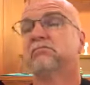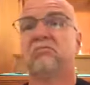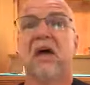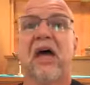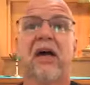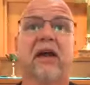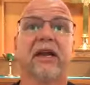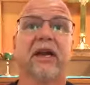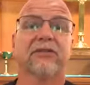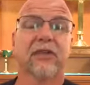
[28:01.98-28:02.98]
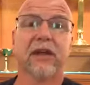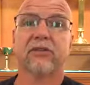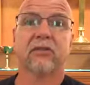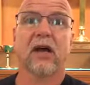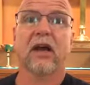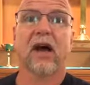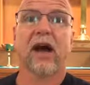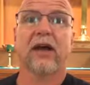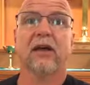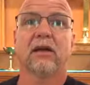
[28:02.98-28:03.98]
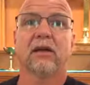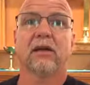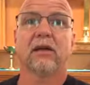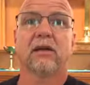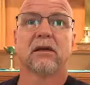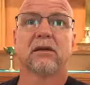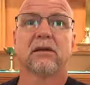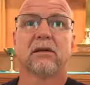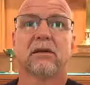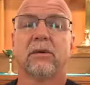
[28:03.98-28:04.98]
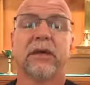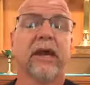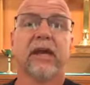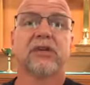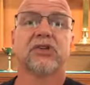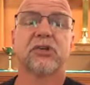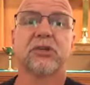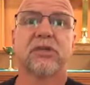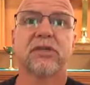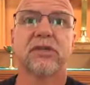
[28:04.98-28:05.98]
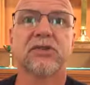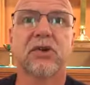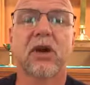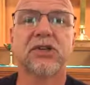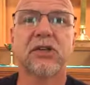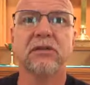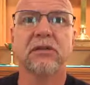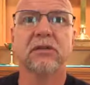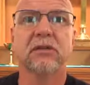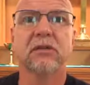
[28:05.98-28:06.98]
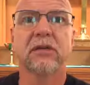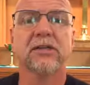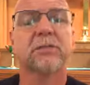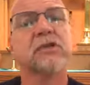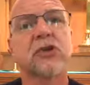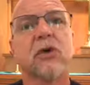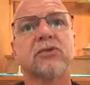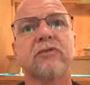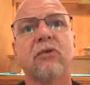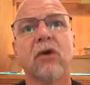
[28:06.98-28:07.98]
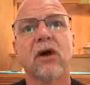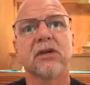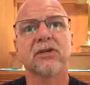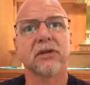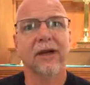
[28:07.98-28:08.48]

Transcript: Then I guess that's a lie. We can't choose his instruction. It's been chosen for us.